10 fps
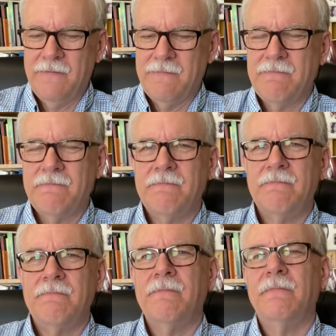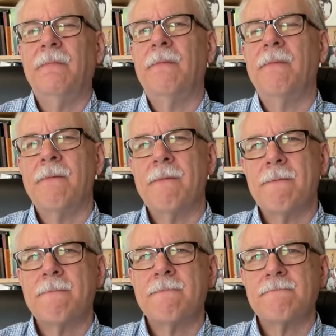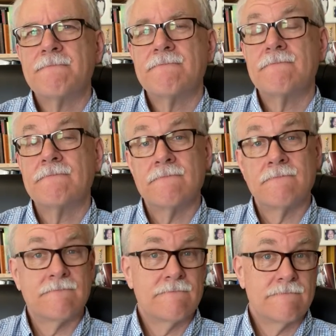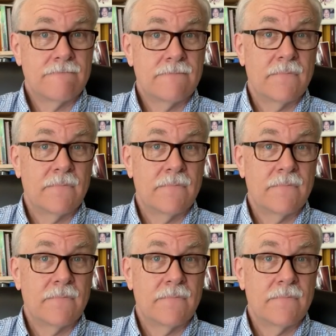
[no speech]